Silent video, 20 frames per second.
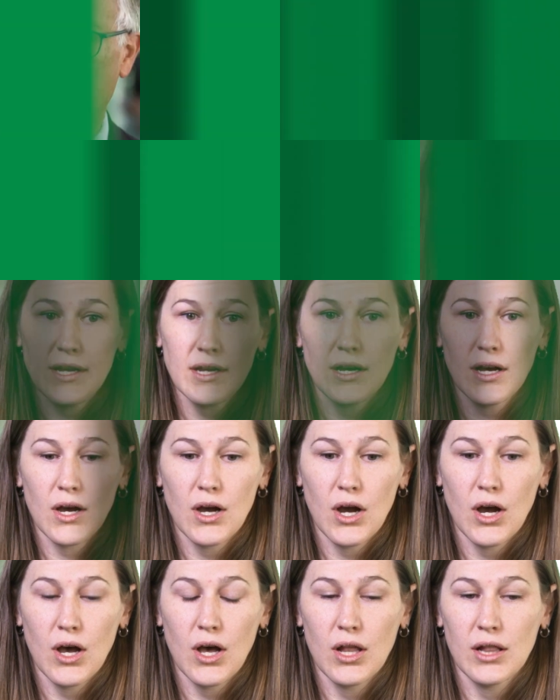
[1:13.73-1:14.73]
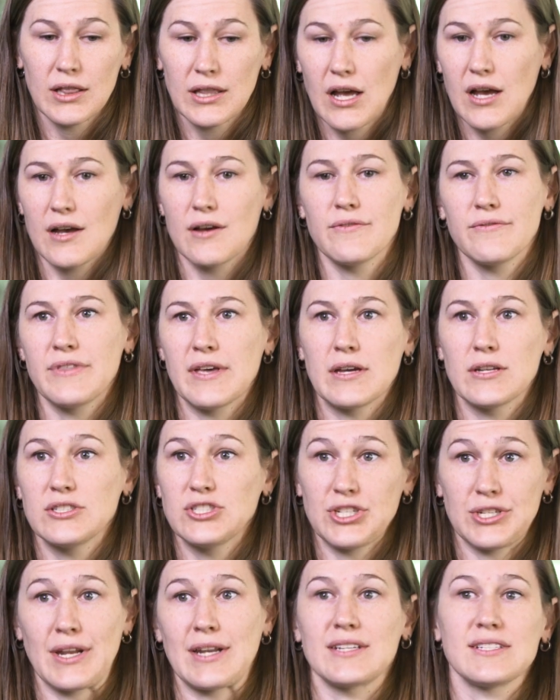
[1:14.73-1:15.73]
We love that
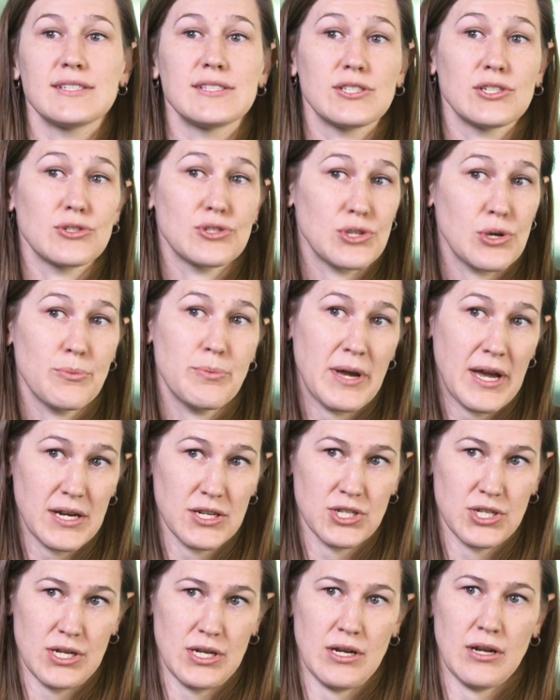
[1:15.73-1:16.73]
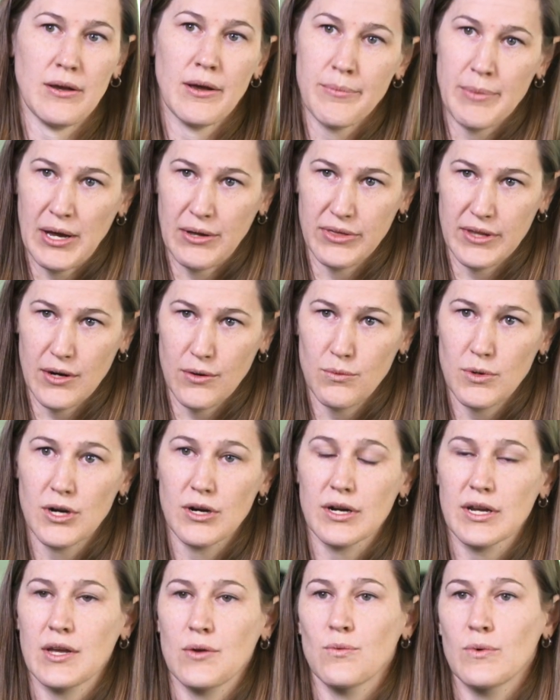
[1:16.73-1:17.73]
geneticists are so passionate about their
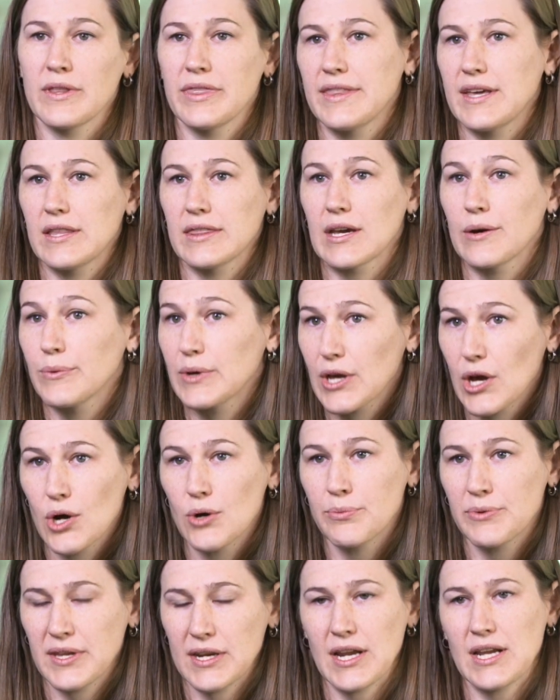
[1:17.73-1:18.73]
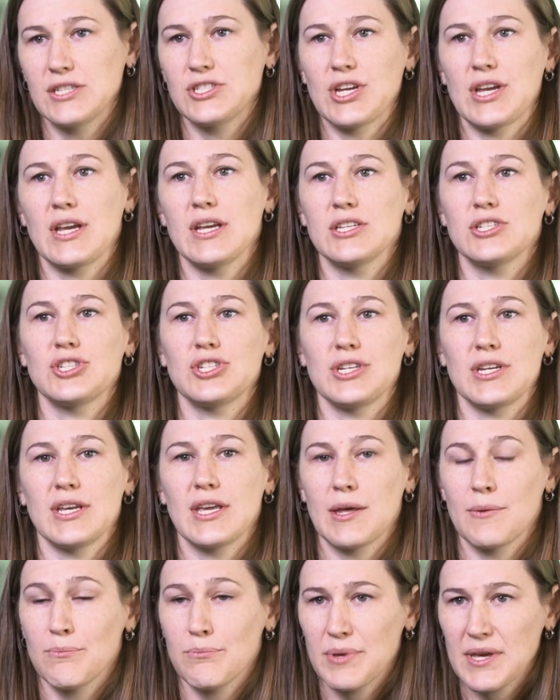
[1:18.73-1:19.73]
work, and one thing that we hope that A J H G
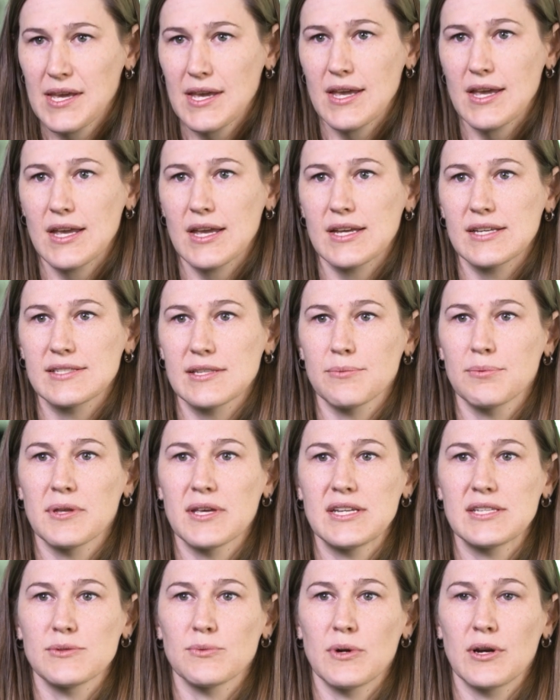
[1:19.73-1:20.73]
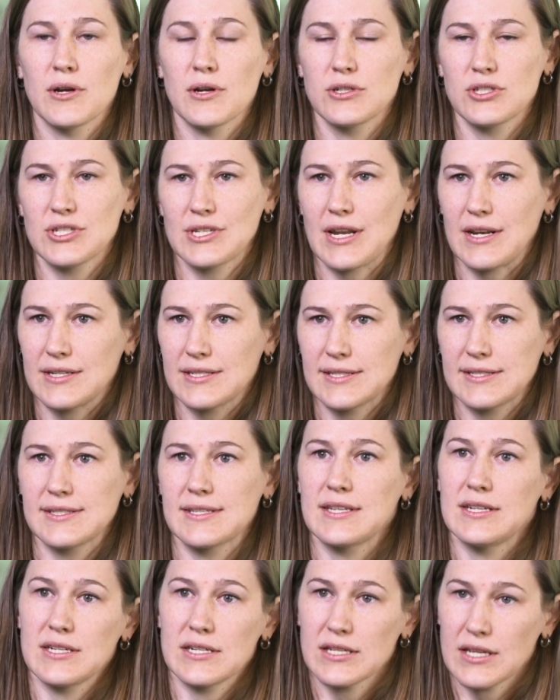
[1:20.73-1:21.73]
can be is a place where geneticists
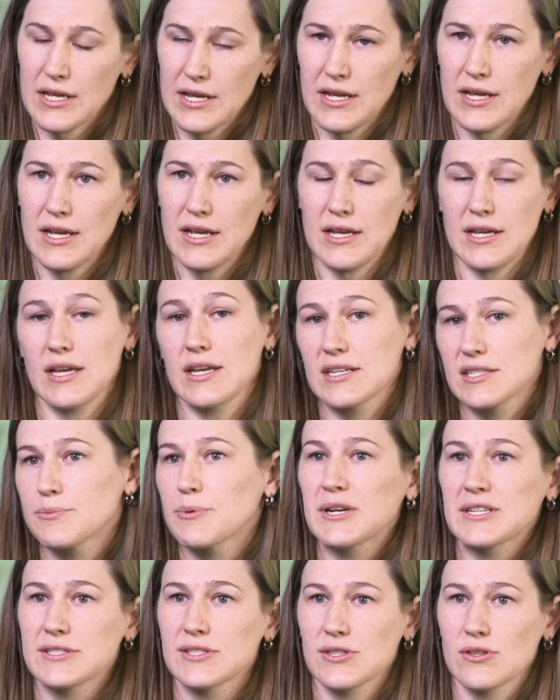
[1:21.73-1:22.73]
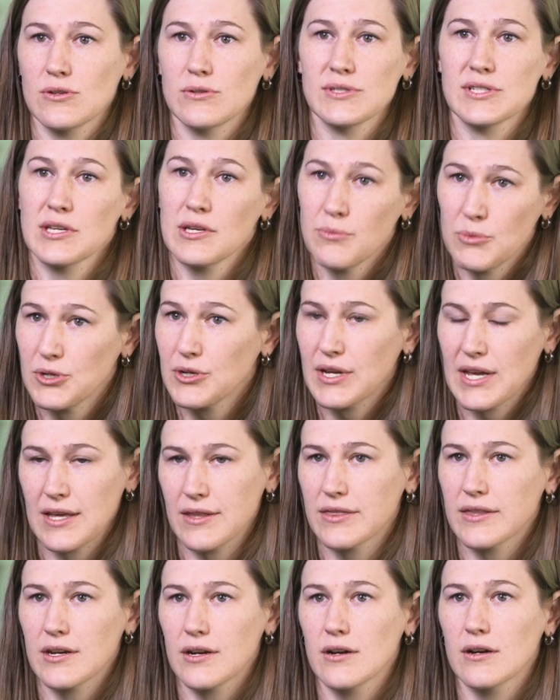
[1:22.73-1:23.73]
can e express those and
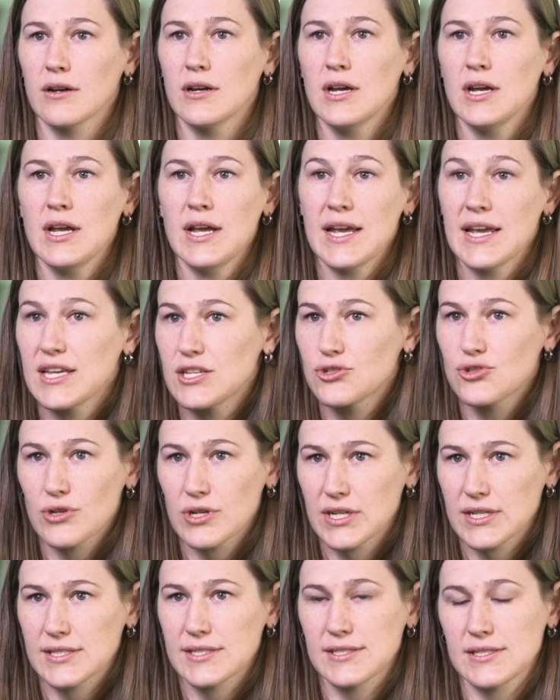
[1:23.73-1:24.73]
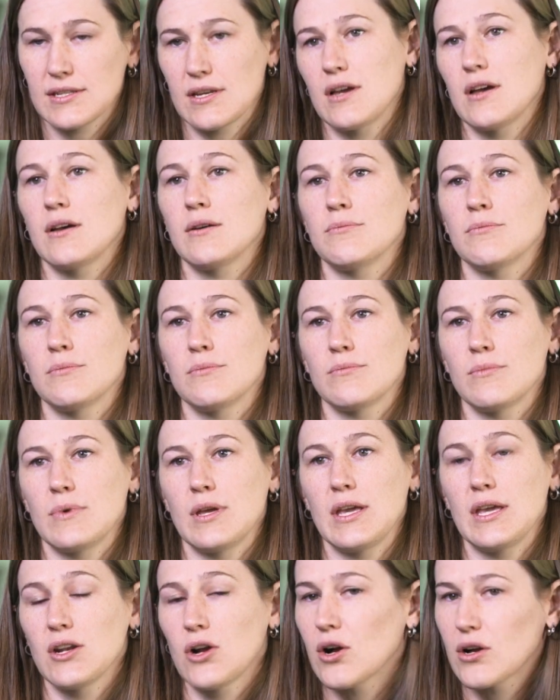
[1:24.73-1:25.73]
communicate their interests um,
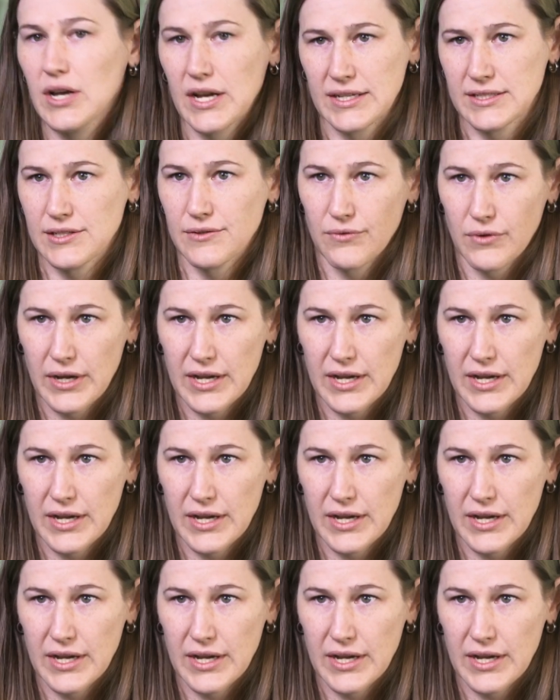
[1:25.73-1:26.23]
in all kinds of